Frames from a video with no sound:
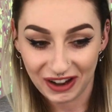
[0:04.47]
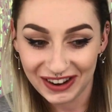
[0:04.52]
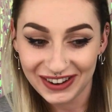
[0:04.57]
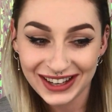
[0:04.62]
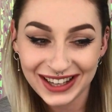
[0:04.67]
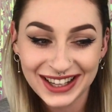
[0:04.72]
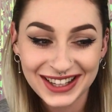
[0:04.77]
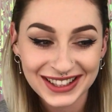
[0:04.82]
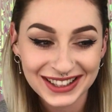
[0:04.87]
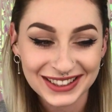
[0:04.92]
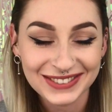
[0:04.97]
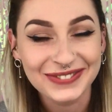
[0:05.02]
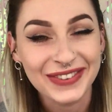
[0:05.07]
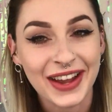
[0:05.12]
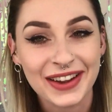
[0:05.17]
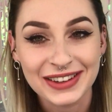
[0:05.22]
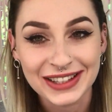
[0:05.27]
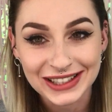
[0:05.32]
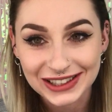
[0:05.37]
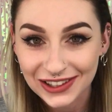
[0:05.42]
very,
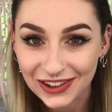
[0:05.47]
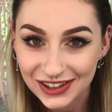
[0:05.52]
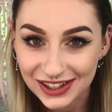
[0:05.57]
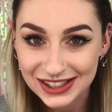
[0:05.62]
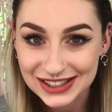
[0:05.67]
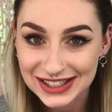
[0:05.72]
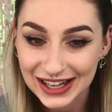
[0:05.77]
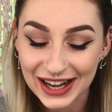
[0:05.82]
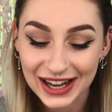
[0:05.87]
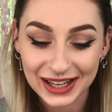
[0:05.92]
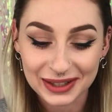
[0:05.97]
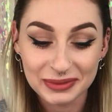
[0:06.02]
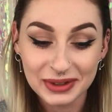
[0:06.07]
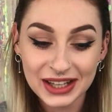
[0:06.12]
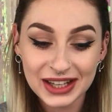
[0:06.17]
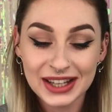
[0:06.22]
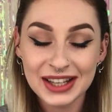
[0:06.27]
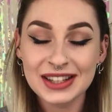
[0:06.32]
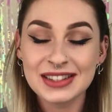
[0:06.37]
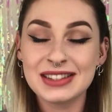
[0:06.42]
very long time
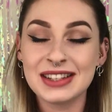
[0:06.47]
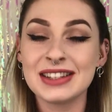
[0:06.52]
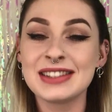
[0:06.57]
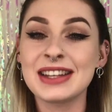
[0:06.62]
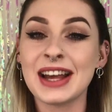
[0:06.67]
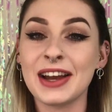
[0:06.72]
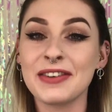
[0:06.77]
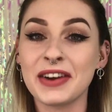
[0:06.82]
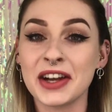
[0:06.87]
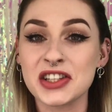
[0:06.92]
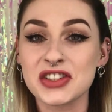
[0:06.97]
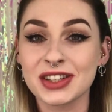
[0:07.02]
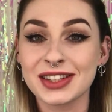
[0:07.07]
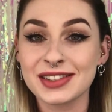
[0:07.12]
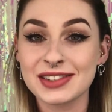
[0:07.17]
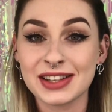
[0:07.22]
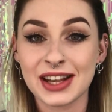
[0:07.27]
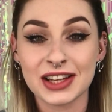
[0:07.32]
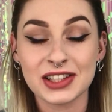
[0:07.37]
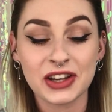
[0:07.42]
since I've
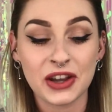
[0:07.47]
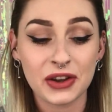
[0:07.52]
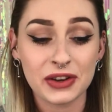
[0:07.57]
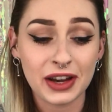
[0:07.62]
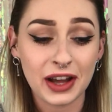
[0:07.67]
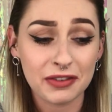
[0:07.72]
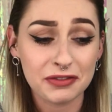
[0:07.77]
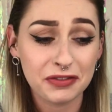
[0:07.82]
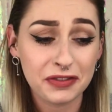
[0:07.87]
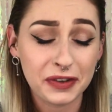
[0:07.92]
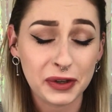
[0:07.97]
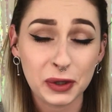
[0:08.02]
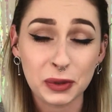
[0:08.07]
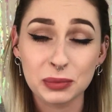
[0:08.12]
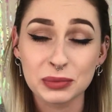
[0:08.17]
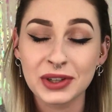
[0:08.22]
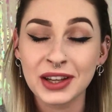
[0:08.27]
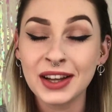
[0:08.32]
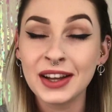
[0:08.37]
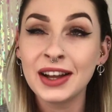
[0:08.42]
actually sat down and
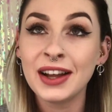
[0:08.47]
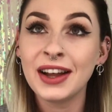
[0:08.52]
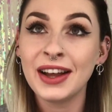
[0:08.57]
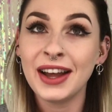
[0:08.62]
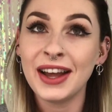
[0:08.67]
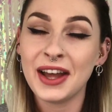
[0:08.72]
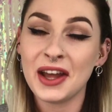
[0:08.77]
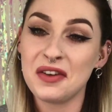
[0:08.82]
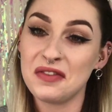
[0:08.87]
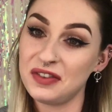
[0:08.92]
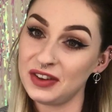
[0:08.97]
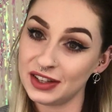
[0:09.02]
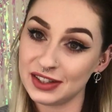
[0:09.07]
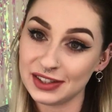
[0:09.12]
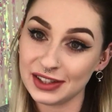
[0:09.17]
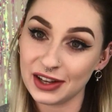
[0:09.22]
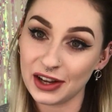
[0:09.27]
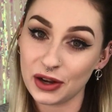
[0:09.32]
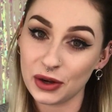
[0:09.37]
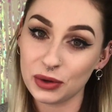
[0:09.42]
filmed a
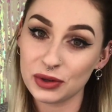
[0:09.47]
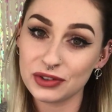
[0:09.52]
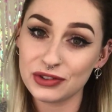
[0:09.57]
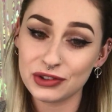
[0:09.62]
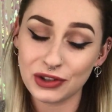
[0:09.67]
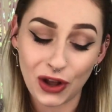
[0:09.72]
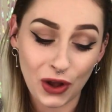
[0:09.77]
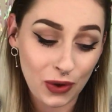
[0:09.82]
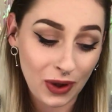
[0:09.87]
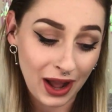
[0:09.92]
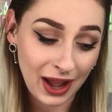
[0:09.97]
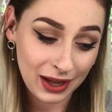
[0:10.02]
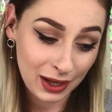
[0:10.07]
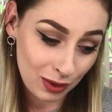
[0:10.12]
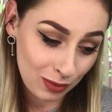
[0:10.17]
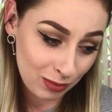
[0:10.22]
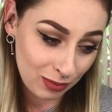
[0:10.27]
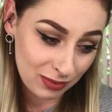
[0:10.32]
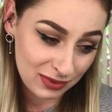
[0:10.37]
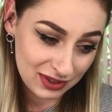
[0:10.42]
video, so I
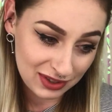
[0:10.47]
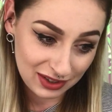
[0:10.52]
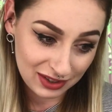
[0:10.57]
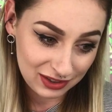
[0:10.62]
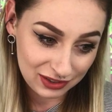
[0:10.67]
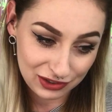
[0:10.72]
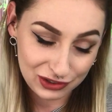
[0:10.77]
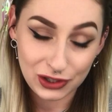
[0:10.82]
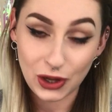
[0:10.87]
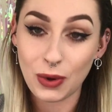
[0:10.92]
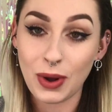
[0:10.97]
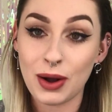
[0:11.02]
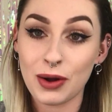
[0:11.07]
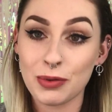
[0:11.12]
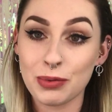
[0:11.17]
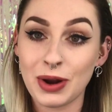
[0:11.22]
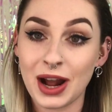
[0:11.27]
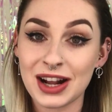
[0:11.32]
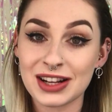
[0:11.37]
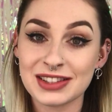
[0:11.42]
am so
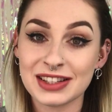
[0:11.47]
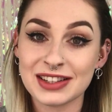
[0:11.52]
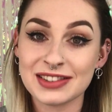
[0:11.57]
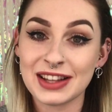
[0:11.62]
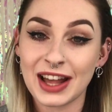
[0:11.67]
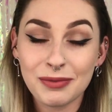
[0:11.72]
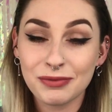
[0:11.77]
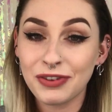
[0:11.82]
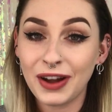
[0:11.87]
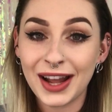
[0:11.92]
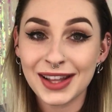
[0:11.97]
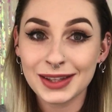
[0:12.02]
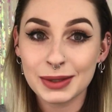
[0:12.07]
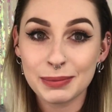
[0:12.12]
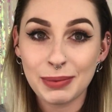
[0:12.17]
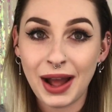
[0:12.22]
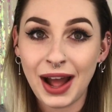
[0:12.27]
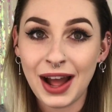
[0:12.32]
out of practice. I'm finally